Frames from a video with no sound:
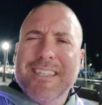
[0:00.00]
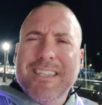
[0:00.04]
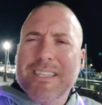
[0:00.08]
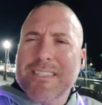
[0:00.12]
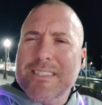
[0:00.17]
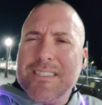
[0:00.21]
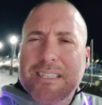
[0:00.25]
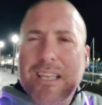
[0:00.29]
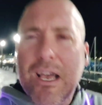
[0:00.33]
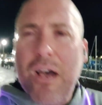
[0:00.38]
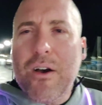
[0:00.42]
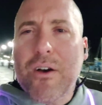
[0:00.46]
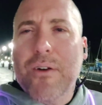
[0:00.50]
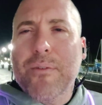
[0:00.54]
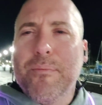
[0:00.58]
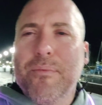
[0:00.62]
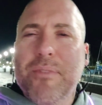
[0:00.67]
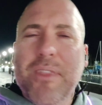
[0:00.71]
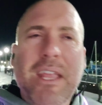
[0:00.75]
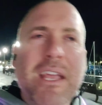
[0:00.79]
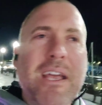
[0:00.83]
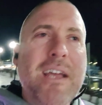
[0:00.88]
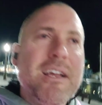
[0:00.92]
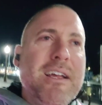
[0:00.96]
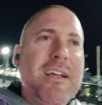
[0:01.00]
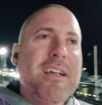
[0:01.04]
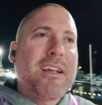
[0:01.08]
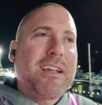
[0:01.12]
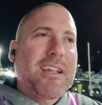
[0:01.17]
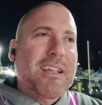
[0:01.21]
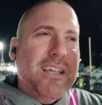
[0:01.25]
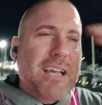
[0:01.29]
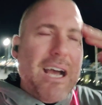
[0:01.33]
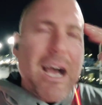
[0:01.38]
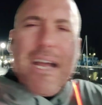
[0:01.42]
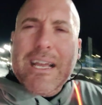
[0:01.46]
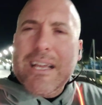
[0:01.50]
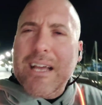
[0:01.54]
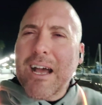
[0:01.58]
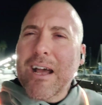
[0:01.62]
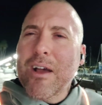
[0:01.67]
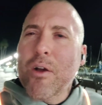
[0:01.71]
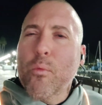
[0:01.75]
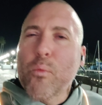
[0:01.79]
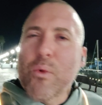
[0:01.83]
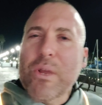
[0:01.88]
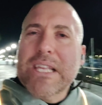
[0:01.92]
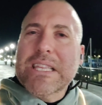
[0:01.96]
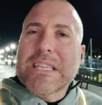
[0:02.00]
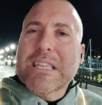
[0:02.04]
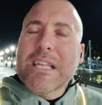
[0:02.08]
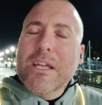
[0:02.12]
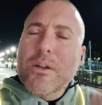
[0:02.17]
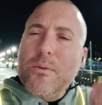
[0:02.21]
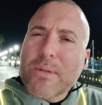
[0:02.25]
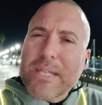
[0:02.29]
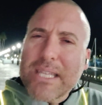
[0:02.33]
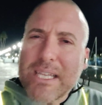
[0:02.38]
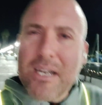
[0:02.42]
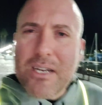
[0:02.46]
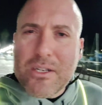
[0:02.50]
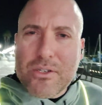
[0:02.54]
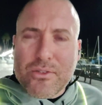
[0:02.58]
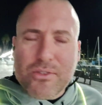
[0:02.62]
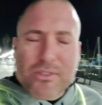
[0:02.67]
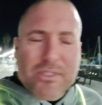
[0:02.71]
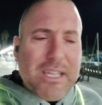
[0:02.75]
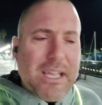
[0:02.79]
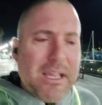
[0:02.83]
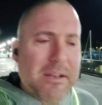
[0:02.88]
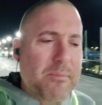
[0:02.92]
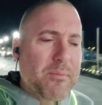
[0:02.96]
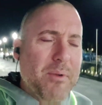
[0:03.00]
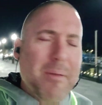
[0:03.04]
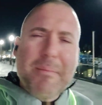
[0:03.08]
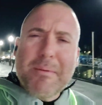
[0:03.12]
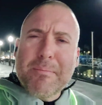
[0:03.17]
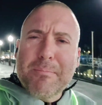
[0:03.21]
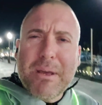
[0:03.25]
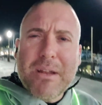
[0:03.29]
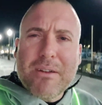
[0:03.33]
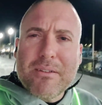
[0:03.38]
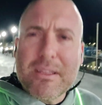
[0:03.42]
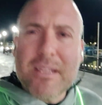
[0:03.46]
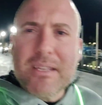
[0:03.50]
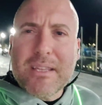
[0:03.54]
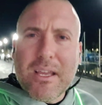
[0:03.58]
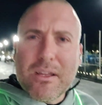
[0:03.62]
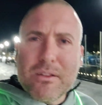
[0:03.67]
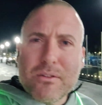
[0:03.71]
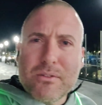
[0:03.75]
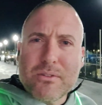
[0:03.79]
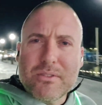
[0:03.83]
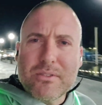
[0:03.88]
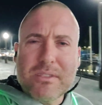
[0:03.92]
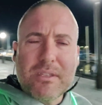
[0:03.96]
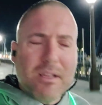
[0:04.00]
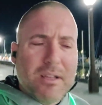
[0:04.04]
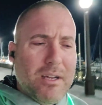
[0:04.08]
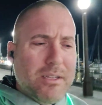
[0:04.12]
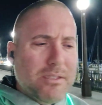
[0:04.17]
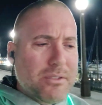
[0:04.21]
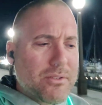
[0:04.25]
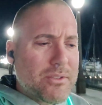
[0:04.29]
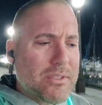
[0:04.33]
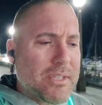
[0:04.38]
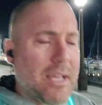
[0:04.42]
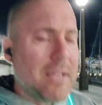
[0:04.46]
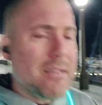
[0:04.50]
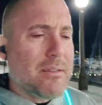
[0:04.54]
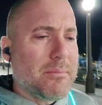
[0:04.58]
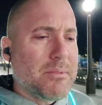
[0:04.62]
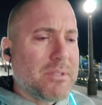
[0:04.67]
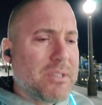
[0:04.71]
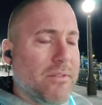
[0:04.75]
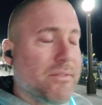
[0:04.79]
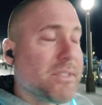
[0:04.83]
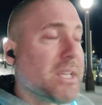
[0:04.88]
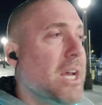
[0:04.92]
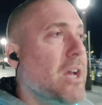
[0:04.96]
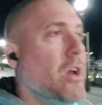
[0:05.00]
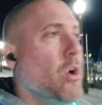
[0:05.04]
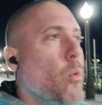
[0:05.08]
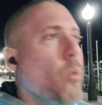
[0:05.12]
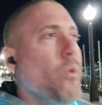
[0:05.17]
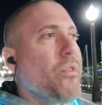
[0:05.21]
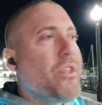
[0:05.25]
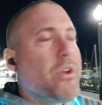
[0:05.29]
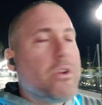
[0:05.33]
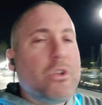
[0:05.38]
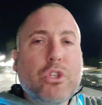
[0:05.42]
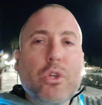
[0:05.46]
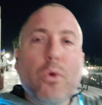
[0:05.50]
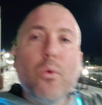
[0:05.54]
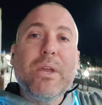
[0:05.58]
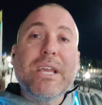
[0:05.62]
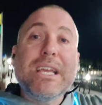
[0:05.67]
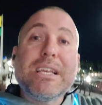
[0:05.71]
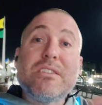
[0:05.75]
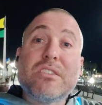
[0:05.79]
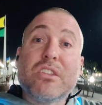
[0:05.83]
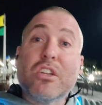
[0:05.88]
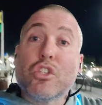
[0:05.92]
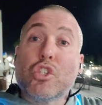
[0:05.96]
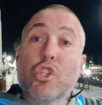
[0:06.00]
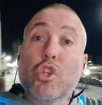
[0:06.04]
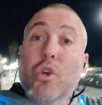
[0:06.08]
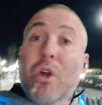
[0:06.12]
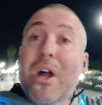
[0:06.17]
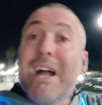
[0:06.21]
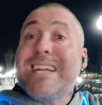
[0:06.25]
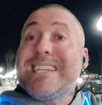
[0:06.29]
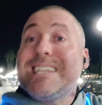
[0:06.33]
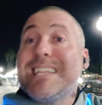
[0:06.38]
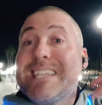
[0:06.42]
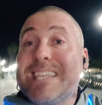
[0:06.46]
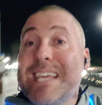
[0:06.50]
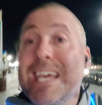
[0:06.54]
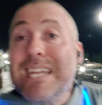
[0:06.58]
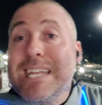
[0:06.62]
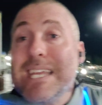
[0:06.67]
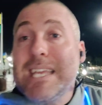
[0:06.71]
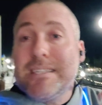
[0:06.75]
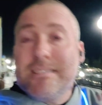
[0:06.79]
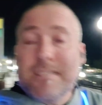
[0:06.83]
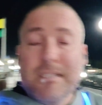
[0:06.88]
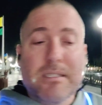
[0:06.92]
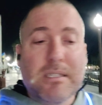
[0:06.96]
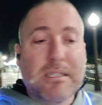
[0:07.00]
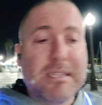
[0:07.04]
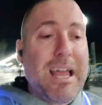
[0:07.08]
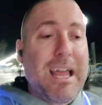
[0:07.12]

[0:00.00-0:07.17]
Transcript: See, this is how Guy, we literally understand women better than they under, understand themselves. What they're doing is they're trying to get his